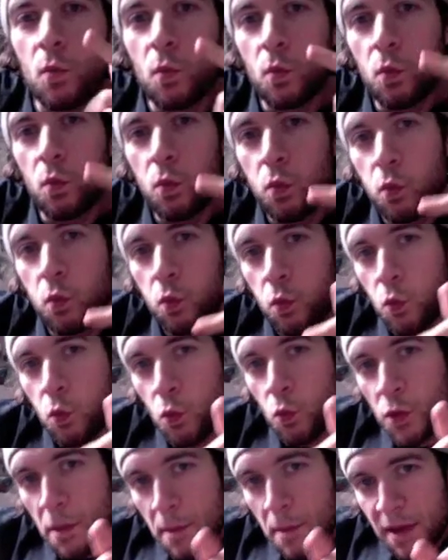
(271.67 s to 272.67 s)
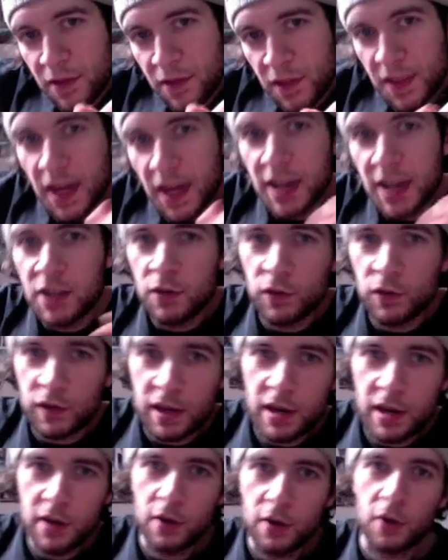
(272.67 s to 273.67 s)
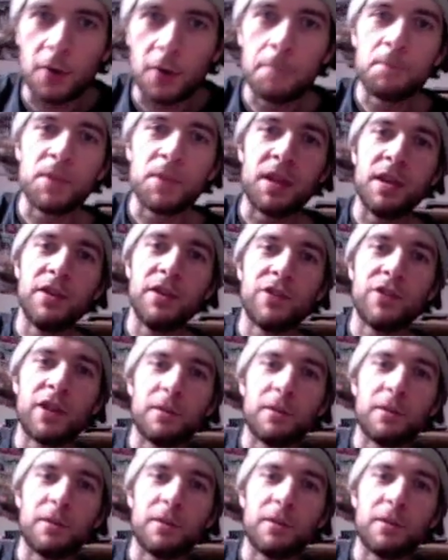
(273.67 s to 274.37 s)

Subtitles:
The method that I used here is an